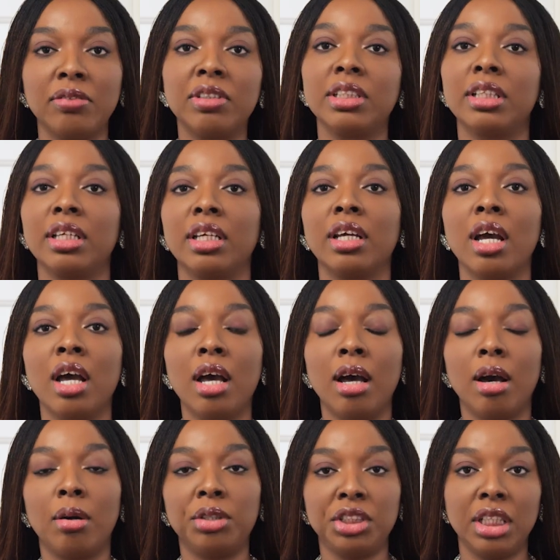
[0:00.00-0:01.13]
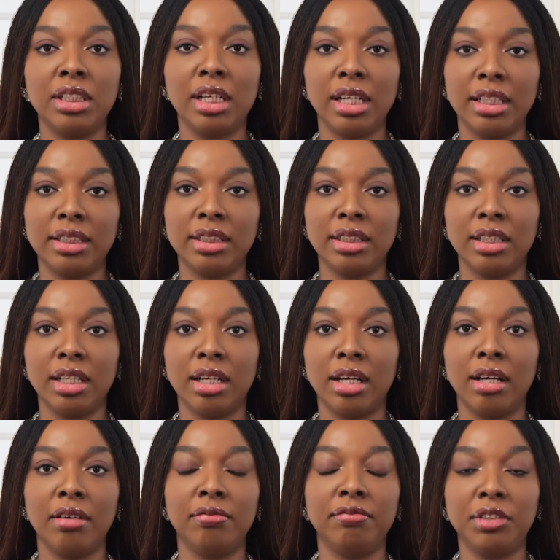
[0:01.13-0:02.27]
everything. I'll share the list in
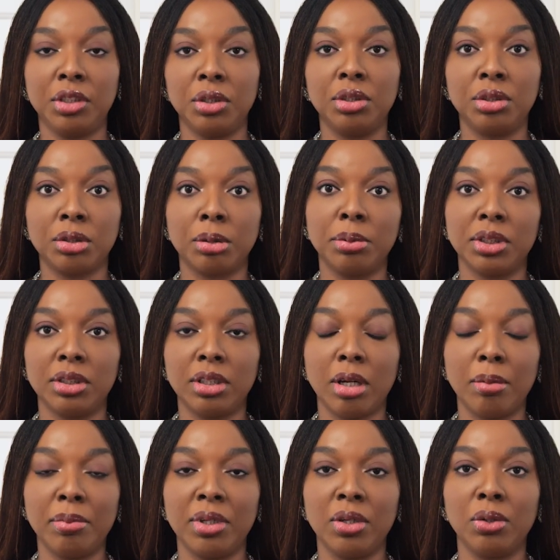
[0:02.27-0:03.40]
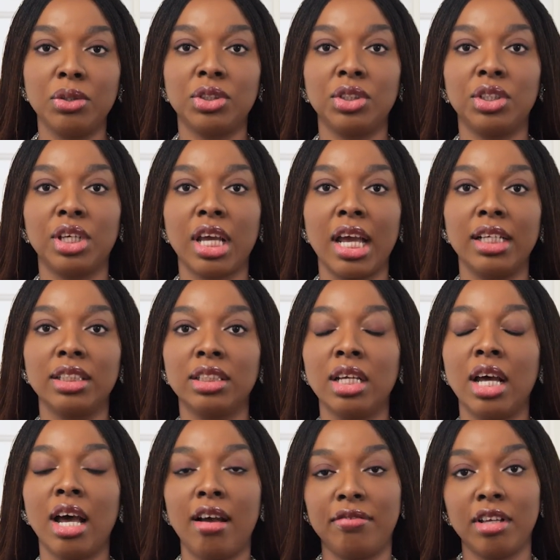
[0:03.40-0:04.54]
the video description down below so you guys
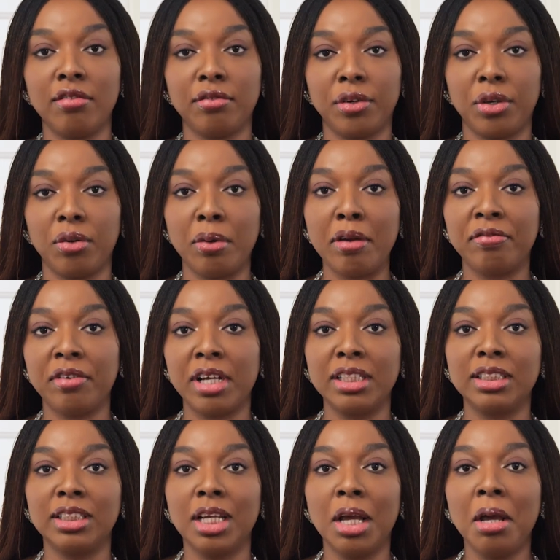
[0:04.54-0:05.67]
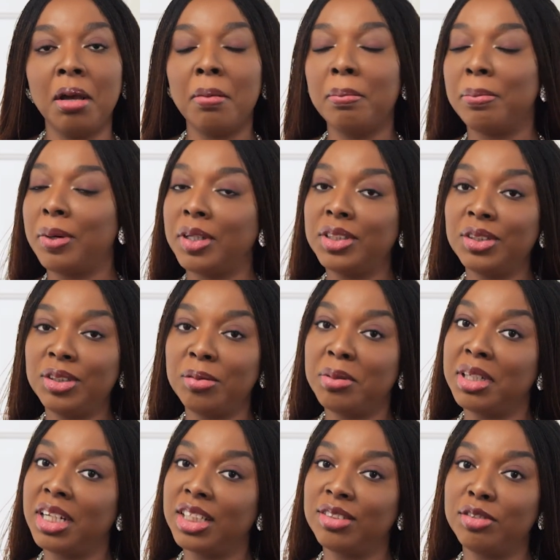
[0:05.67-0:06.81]
have that for your reference. But until my
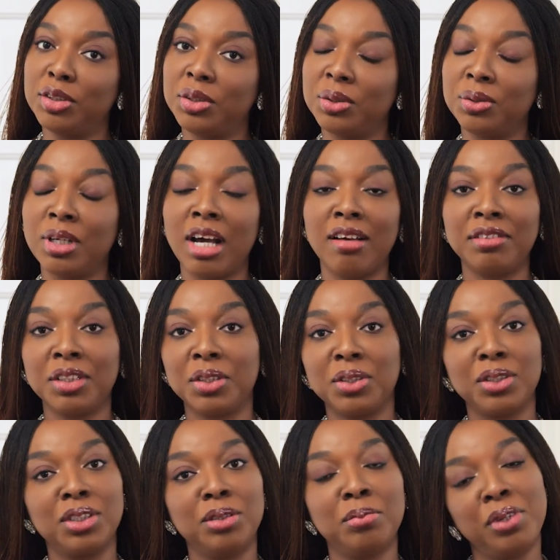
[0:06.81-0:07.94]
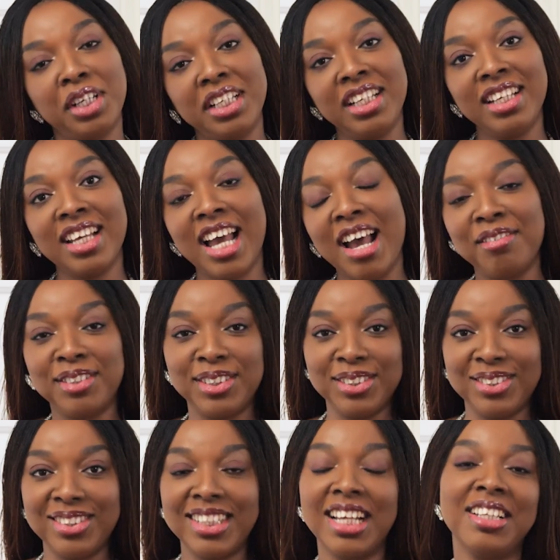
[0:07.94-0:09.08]
next video, have a good morning,
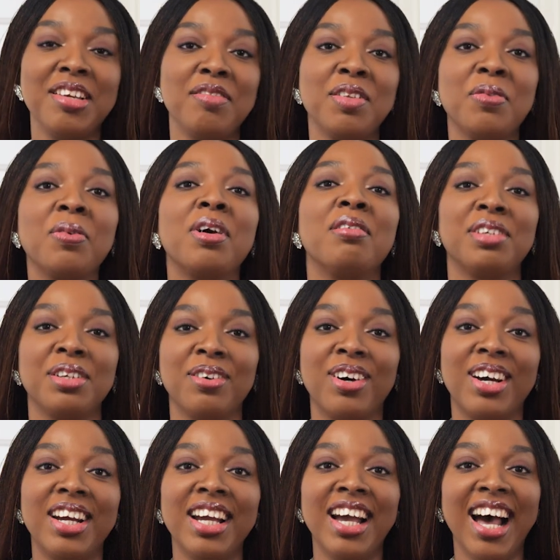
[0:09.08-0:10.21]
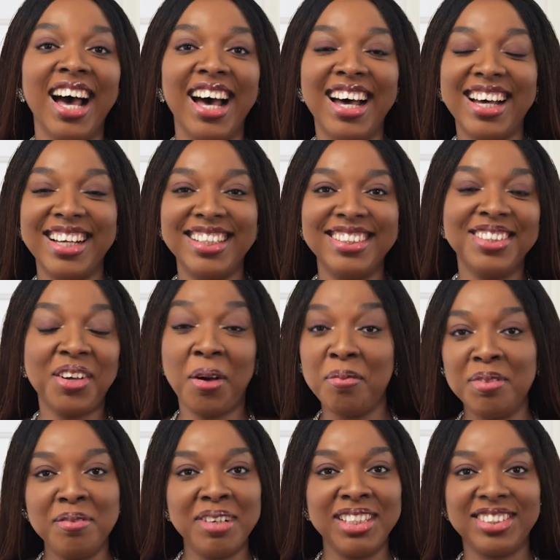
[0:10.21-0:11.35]
afternoon, and evening wherever you are. And
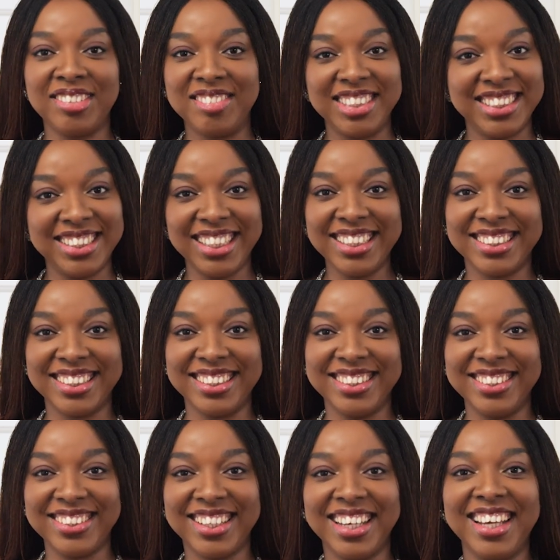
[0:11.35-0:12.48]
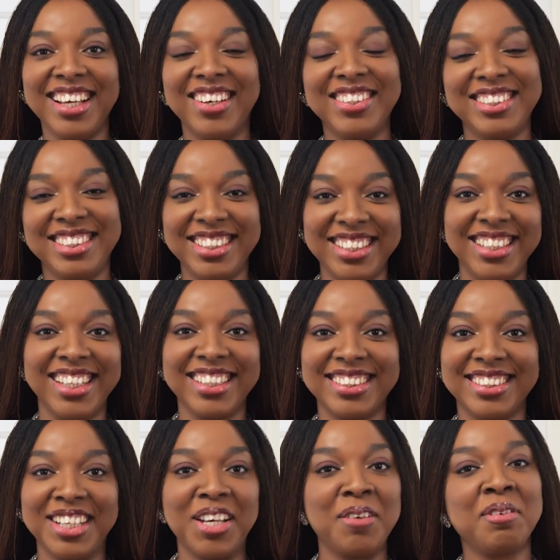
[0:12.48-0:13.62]
compliments of the season, okay? I'll see you next
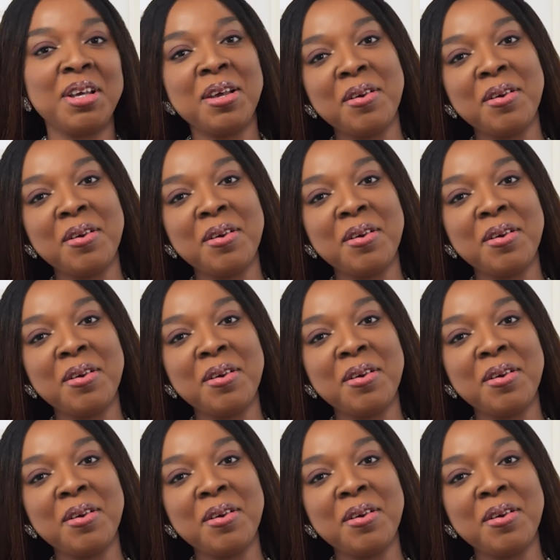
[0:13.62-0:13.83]
time.